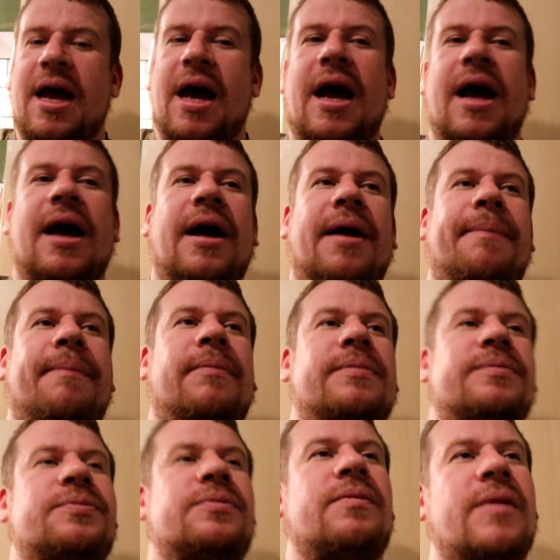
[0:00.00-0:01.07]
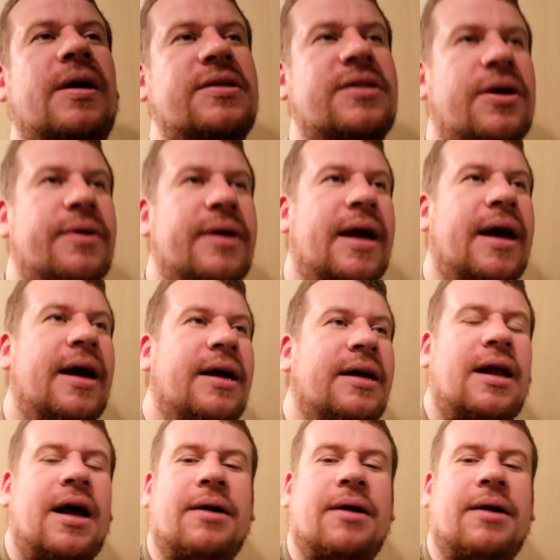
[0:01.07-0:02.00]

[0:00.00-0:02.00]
Um, so yeah,